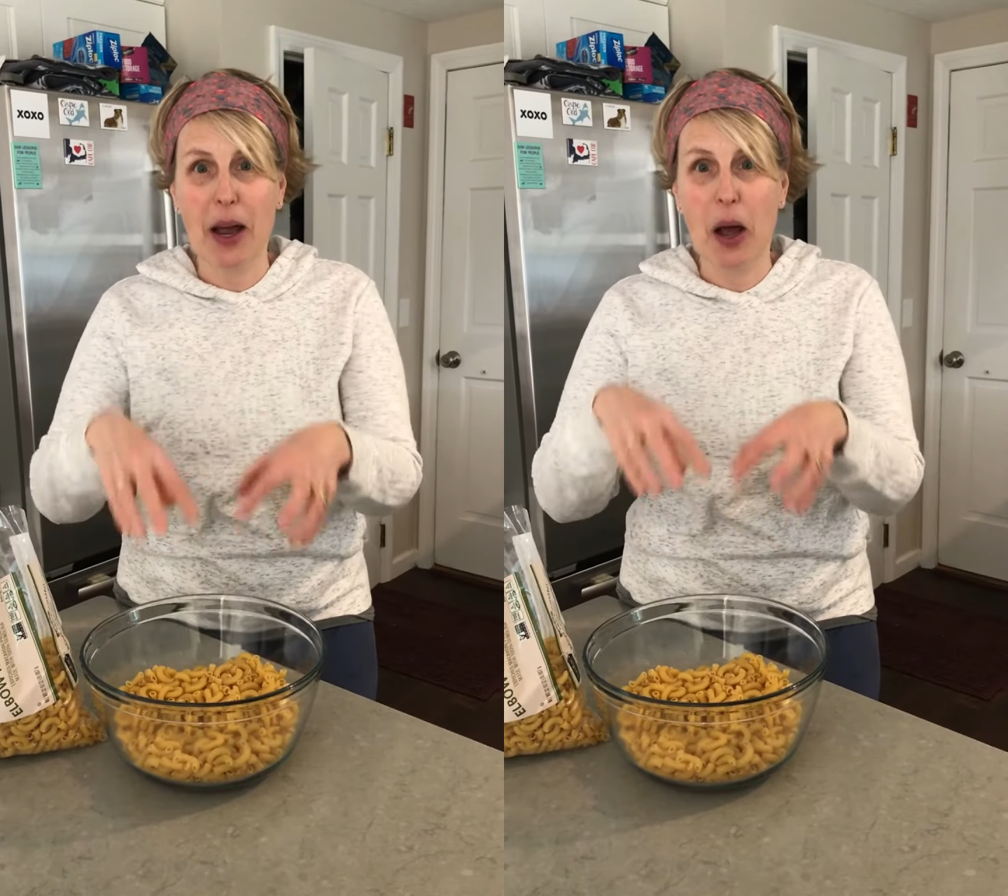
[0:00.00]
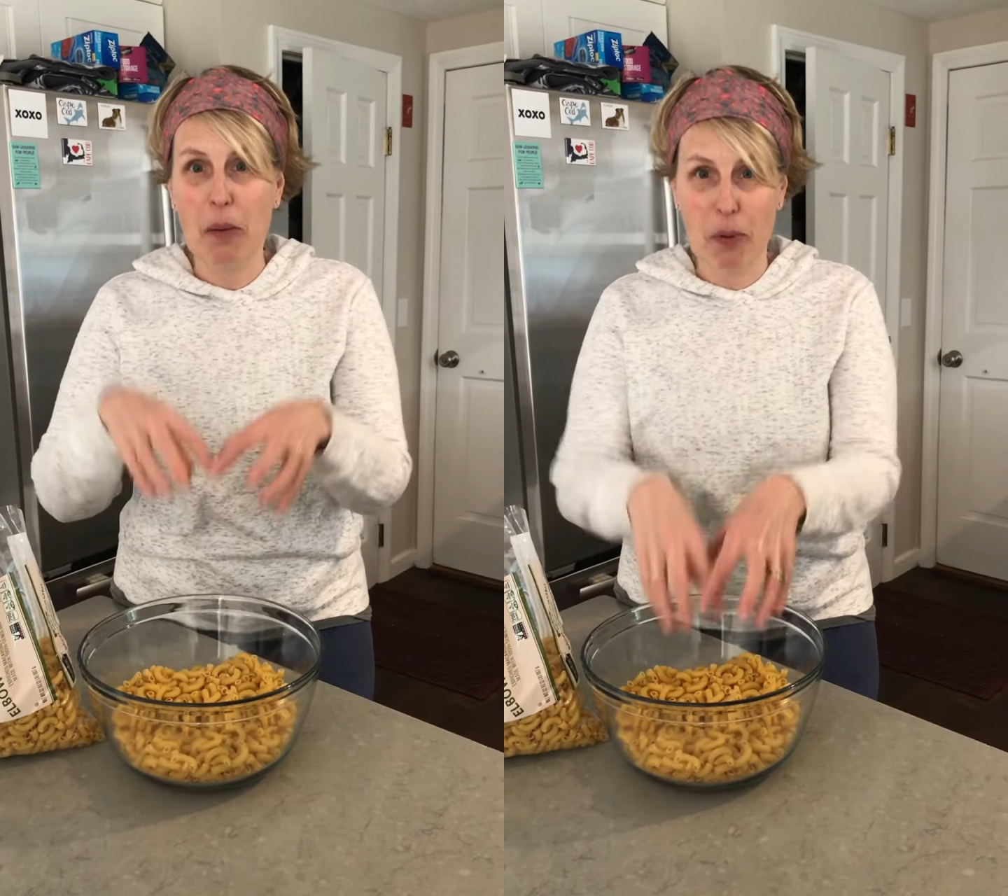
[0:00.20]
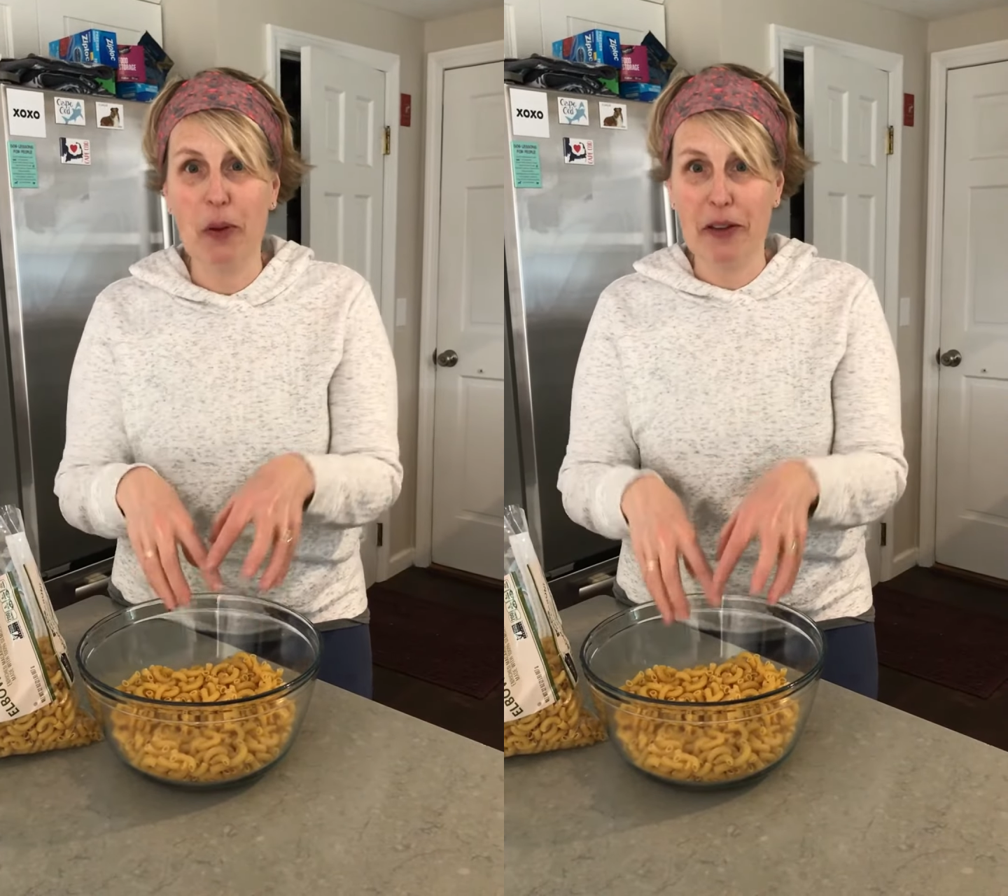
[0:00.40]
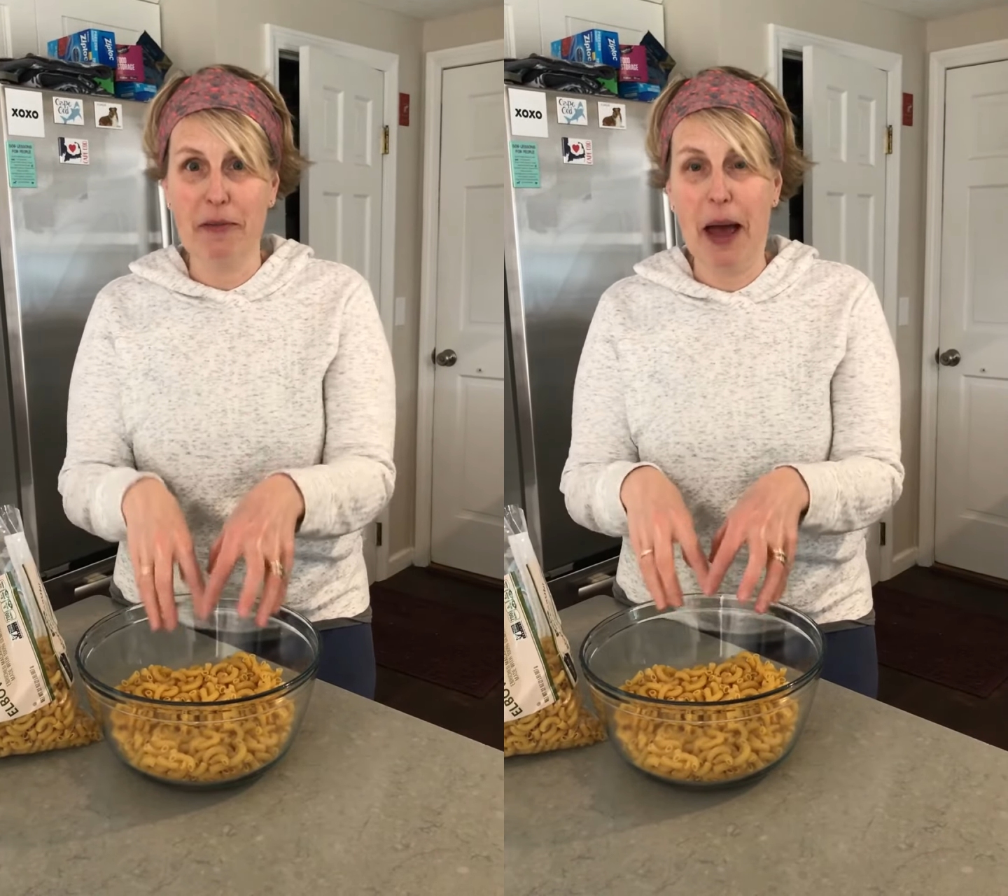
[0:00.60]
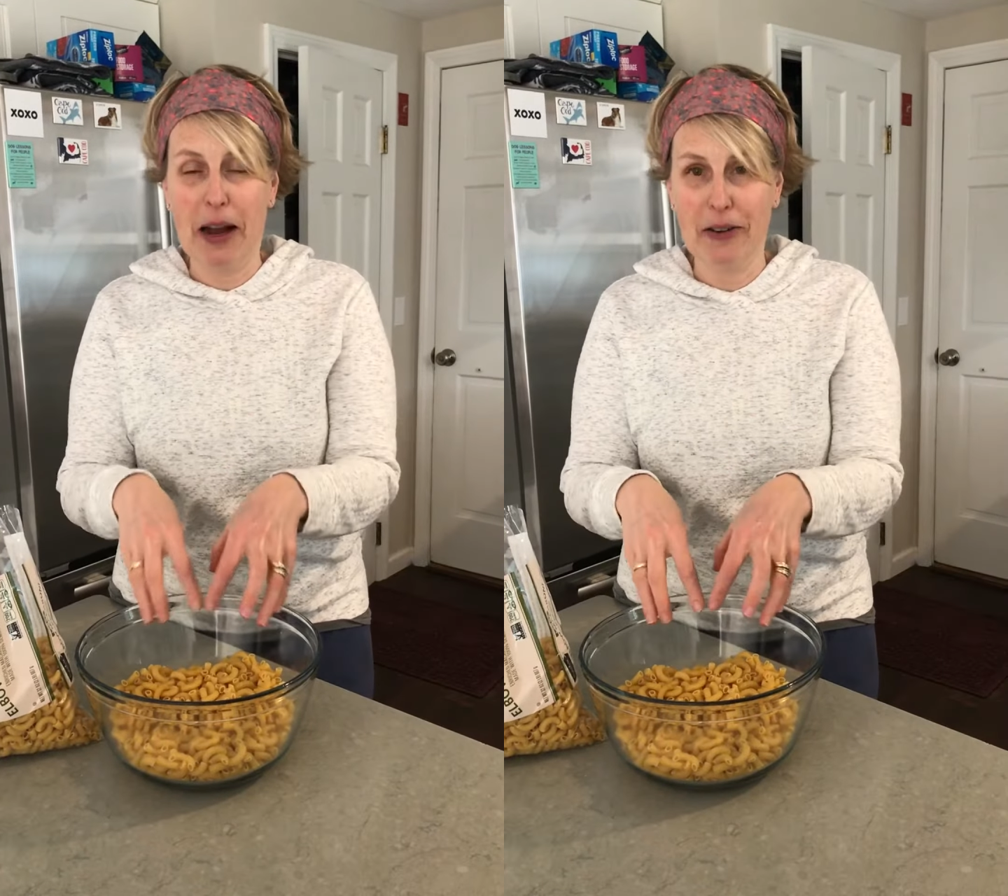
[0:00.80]
a bowl of
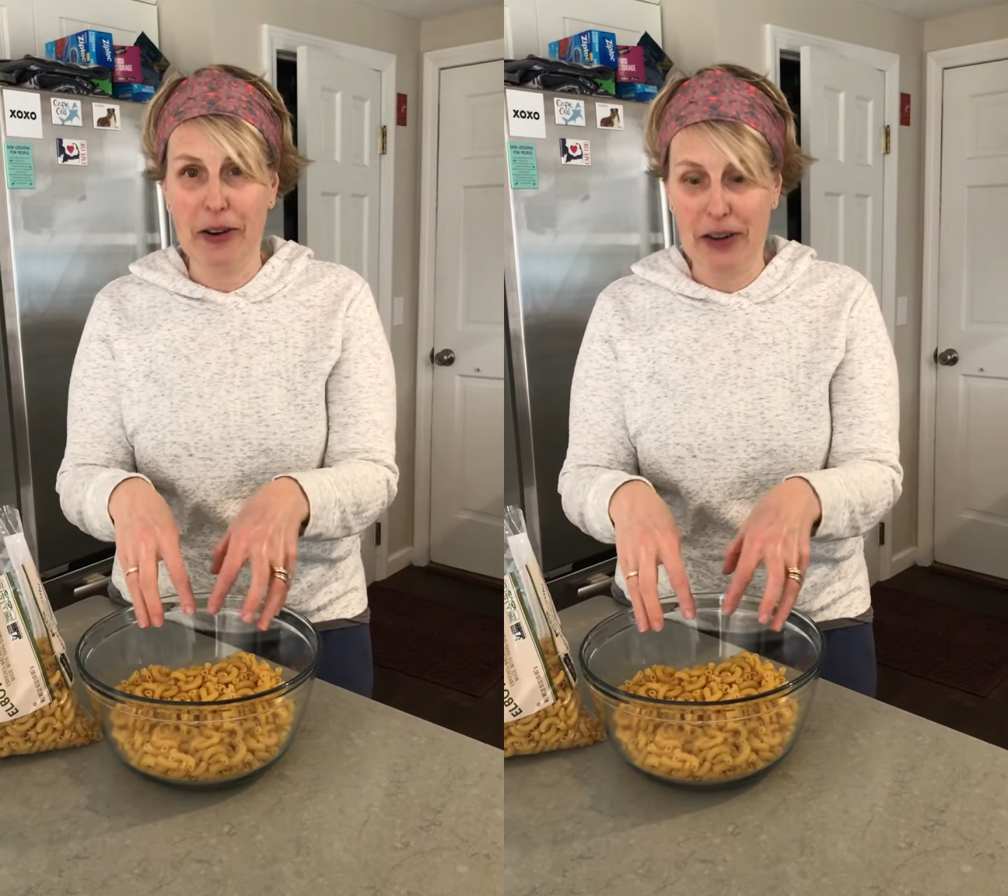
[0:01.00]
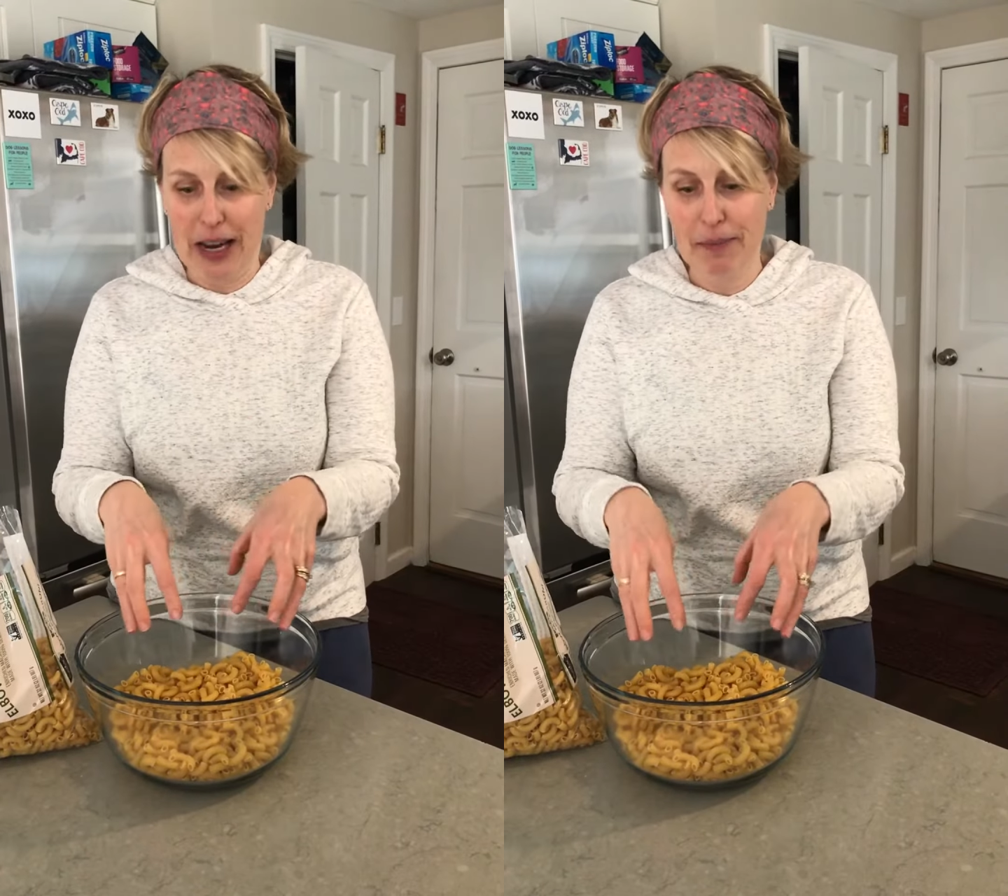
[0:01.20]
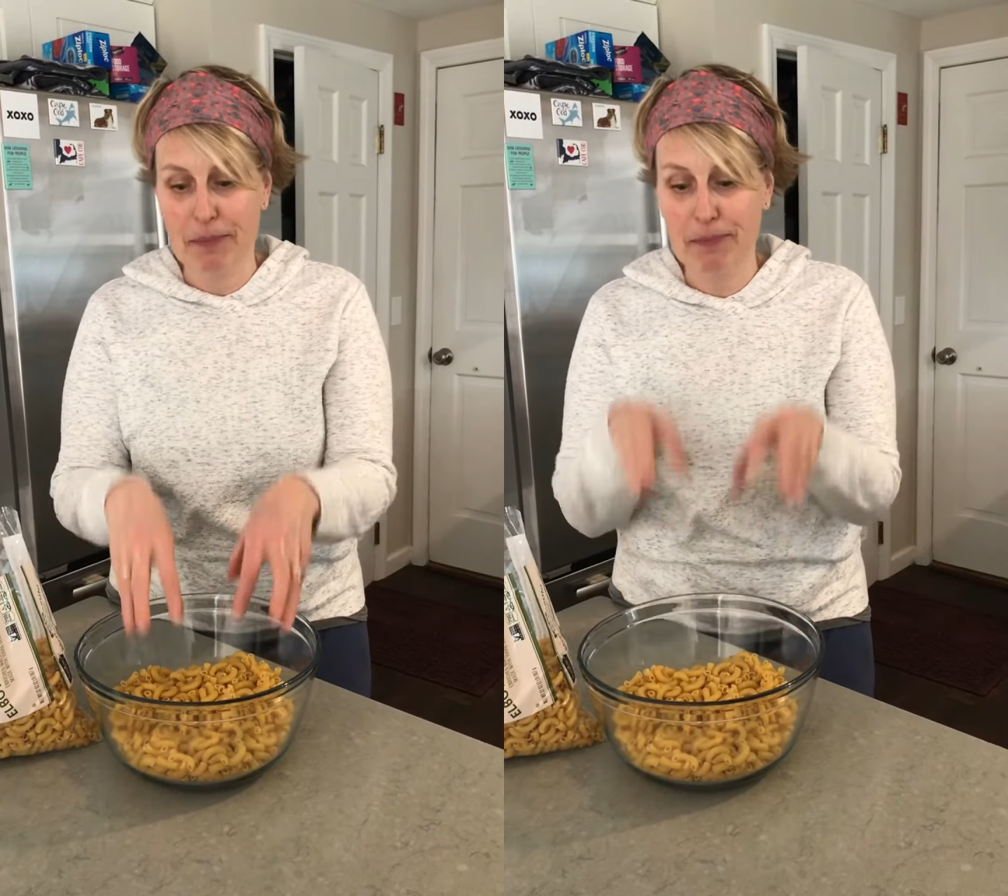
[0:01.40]
macaroni.